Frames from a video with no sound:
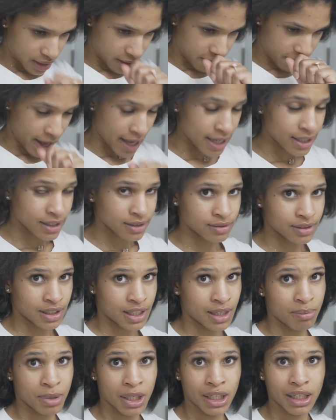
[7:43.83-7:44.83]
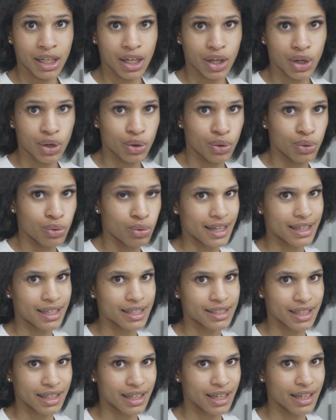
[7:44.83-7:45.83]
If I keep it low, it
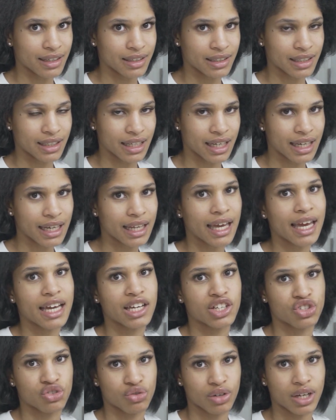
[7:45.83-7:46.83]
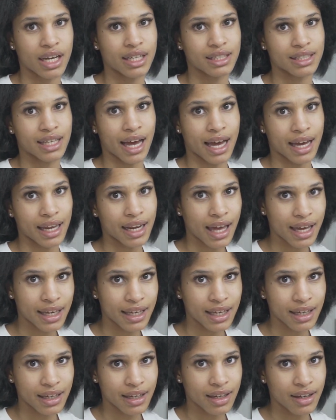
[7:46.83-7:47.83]
doesn't get it as straight as I like
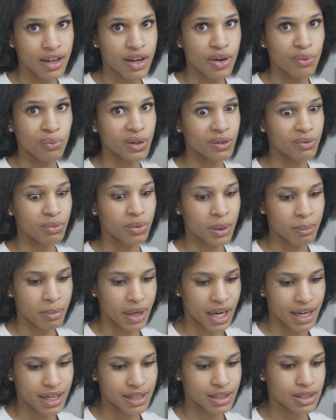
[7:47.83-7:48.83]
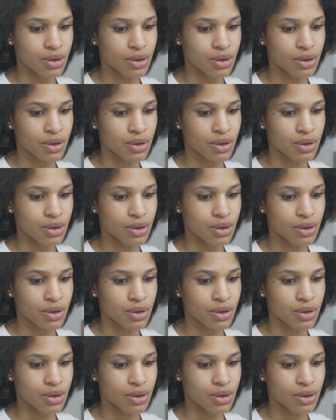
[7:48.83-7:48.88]
it with one pass,